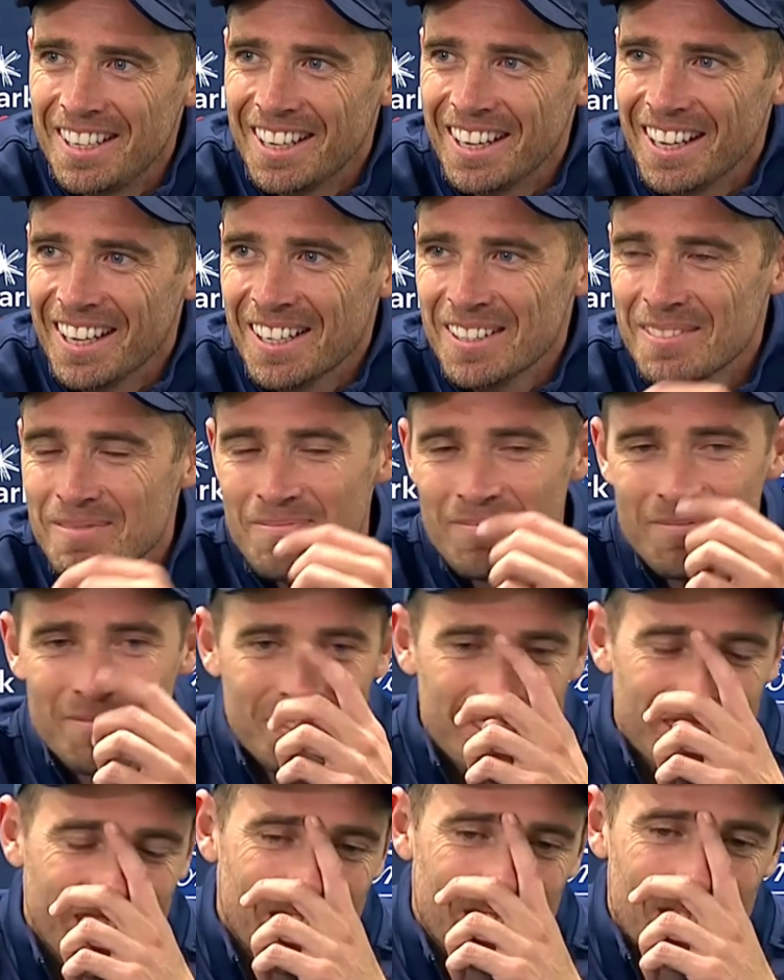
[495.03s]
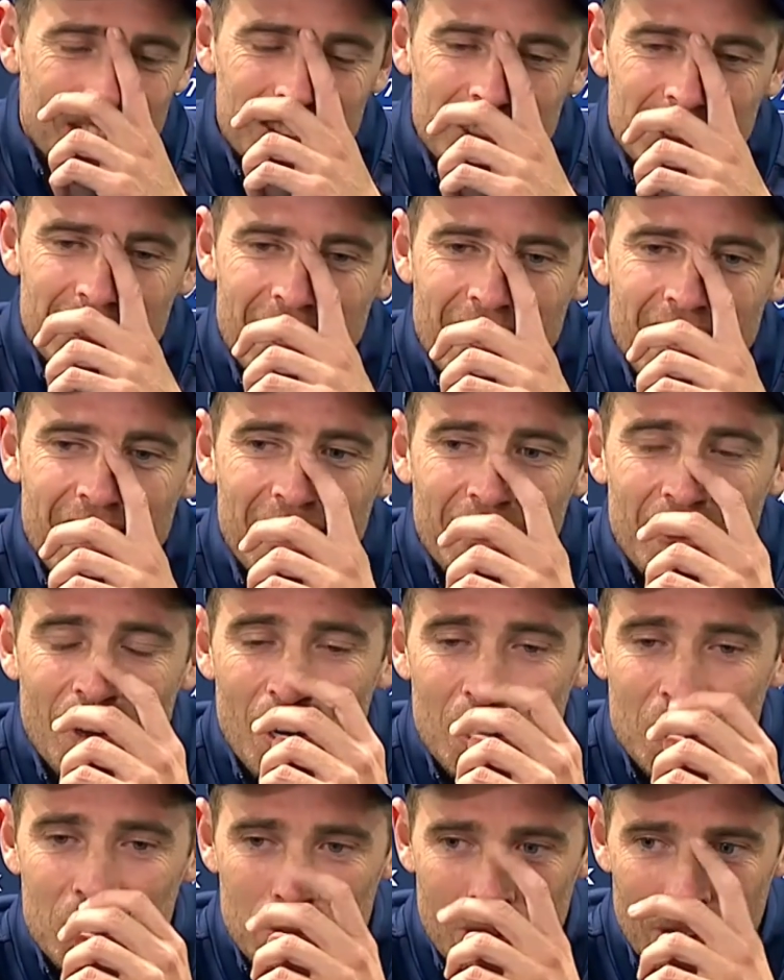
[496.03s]
It was
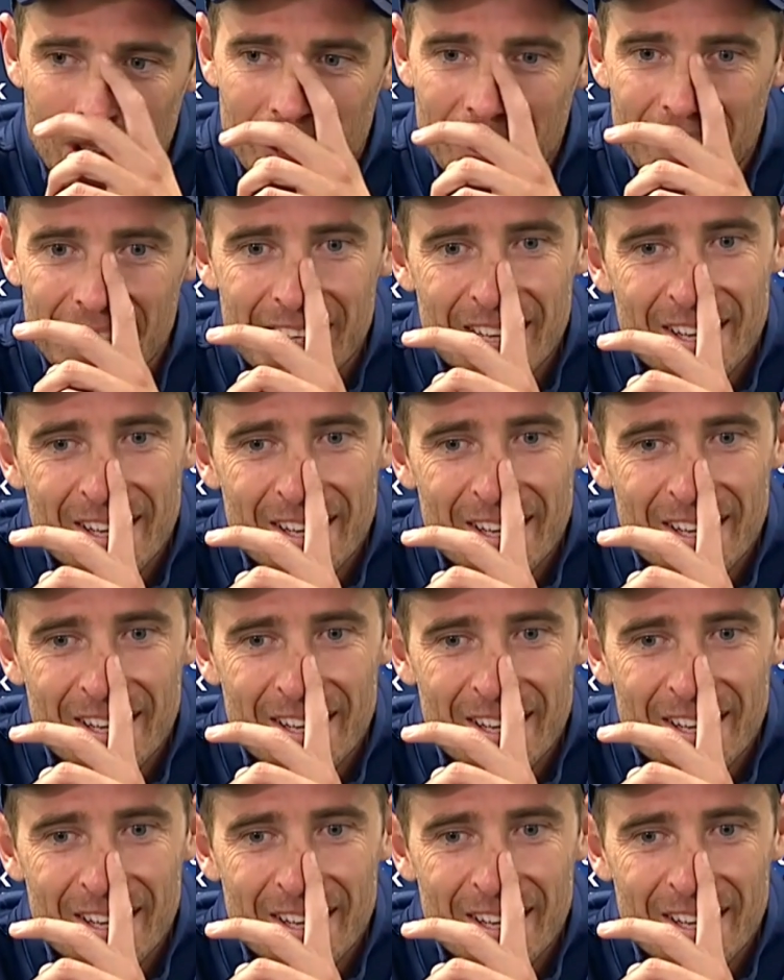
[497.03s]
guys were